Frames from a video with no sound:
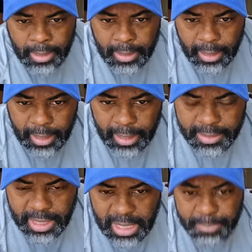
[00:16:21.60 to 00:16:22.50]
Uh,
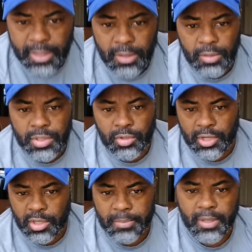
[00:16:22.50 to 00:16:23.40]
T bills,
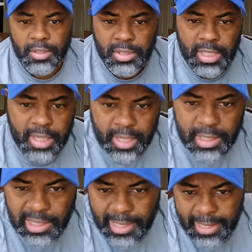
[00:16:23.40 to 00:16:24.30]
treasury bills,
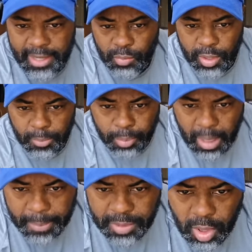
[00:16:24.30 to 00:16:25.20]
CDs, land, rental
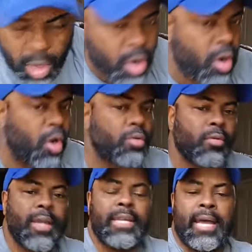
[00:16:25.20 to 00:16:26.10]
properties, all
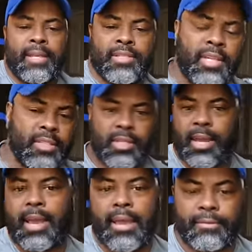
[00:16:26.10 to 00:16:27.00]
great assets to
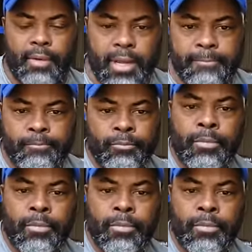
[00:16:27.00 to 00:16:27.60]
have, right?